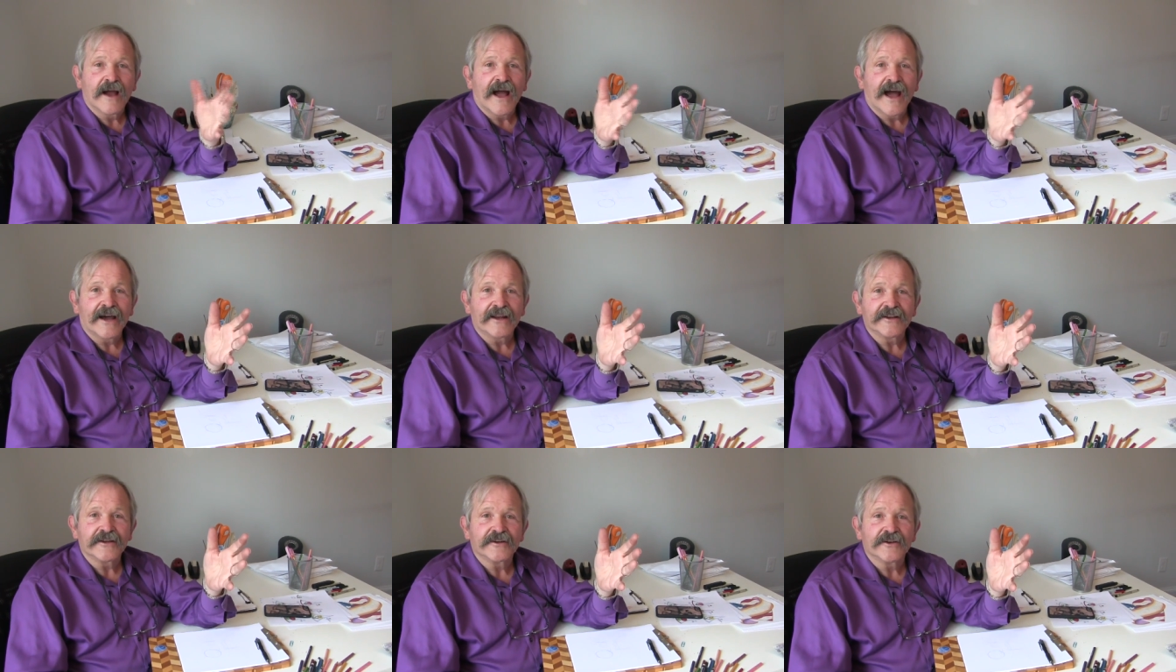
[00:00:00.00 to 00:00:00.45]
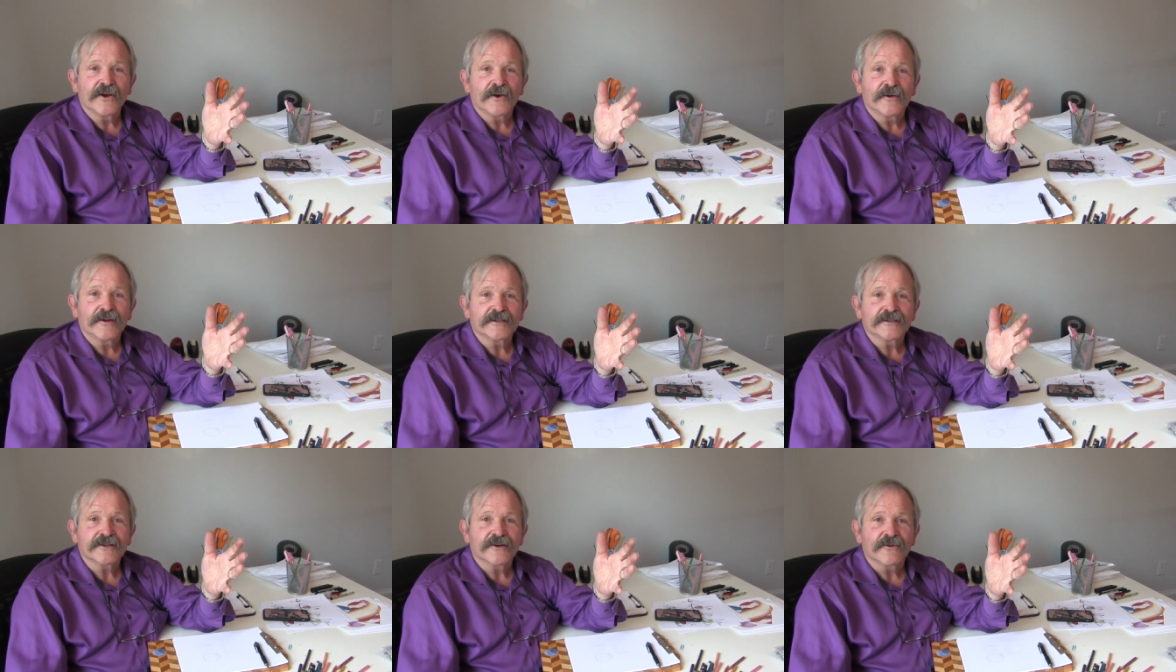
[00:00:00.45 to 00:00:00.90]
How do you
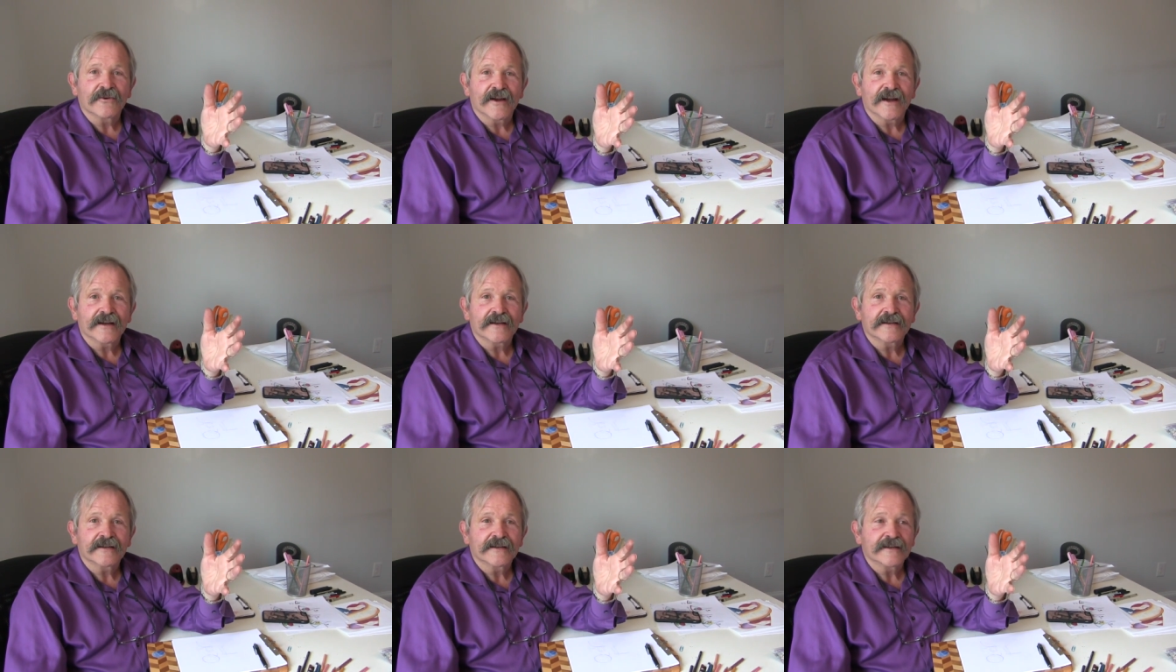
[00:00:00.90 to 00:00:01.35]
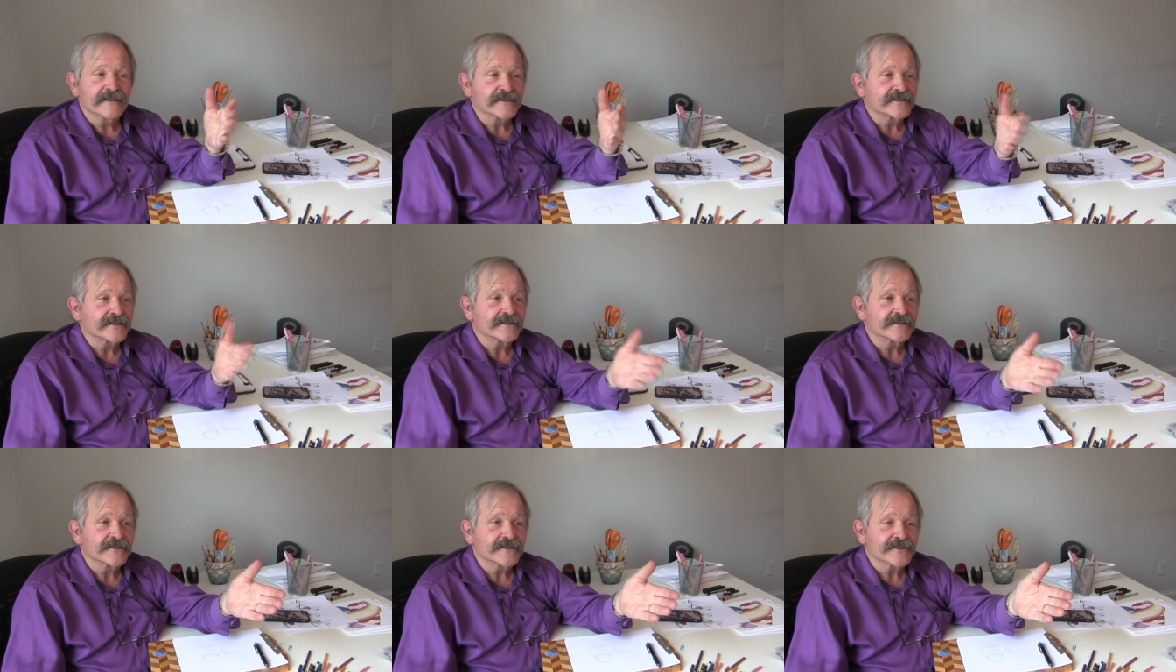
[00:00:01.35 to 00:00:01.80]
know it's correct?
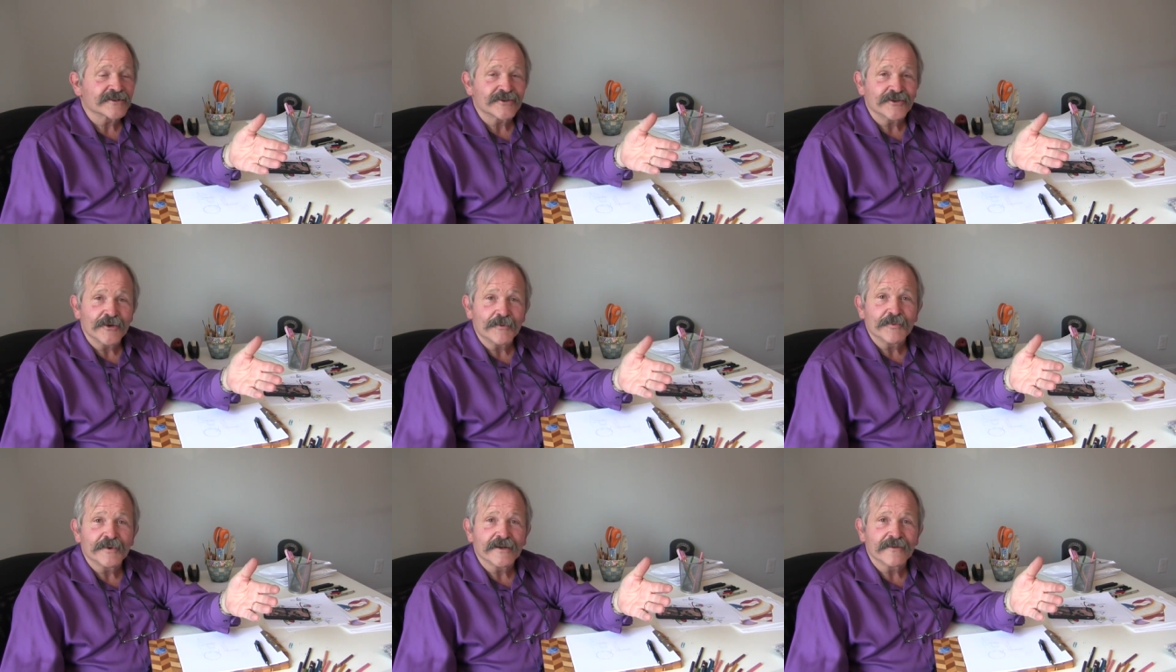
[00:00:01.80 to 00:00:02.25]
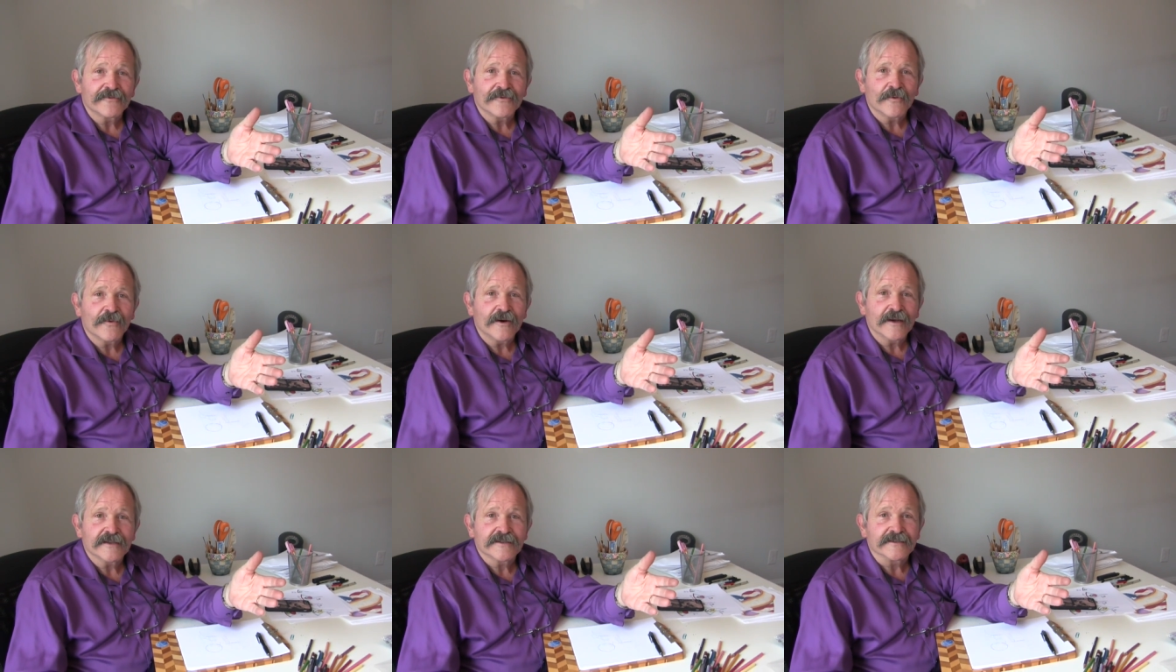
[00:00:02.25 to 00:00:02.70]
Because it looks stupid if
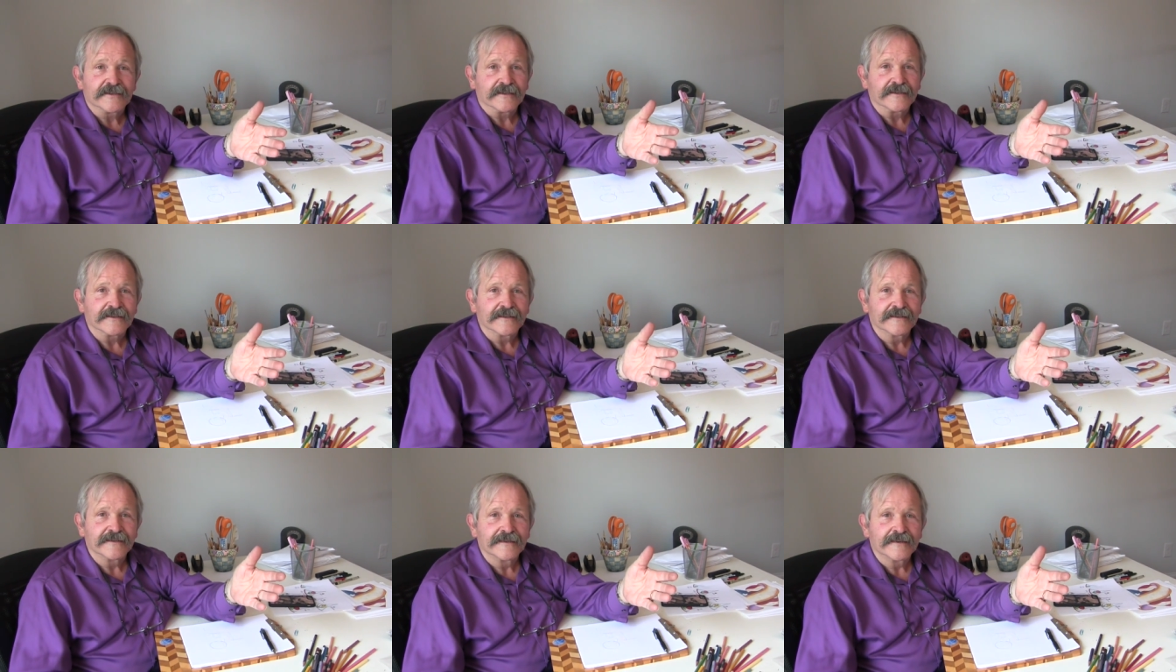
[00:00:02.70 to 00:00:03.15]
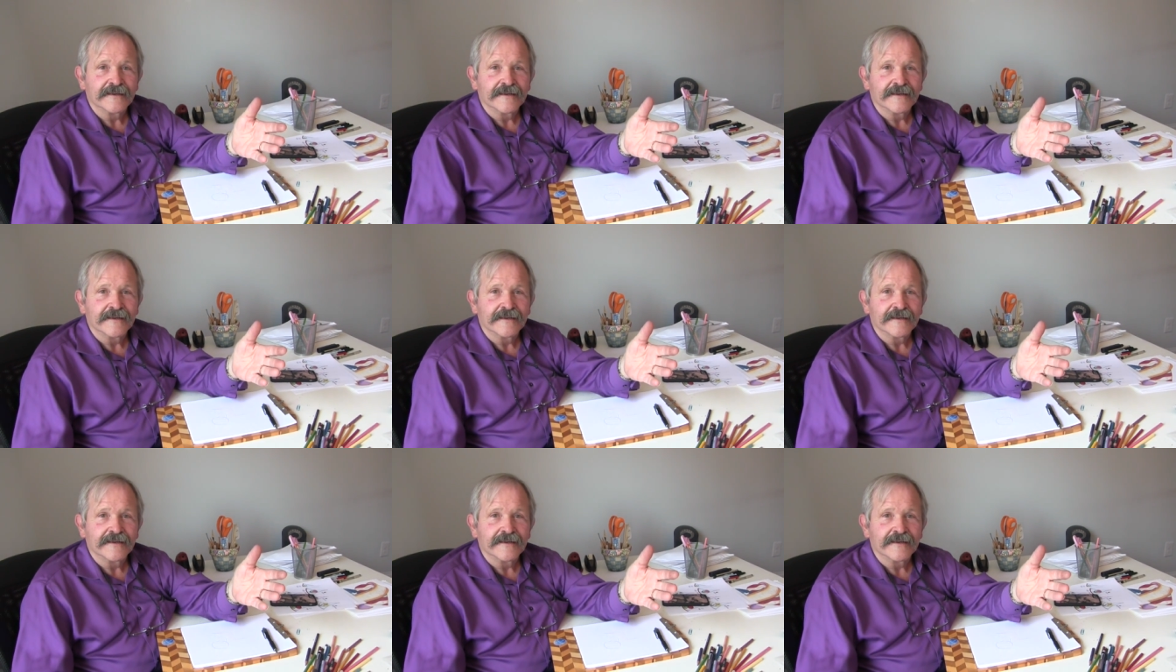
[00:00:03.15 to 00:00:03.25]
it wasn't.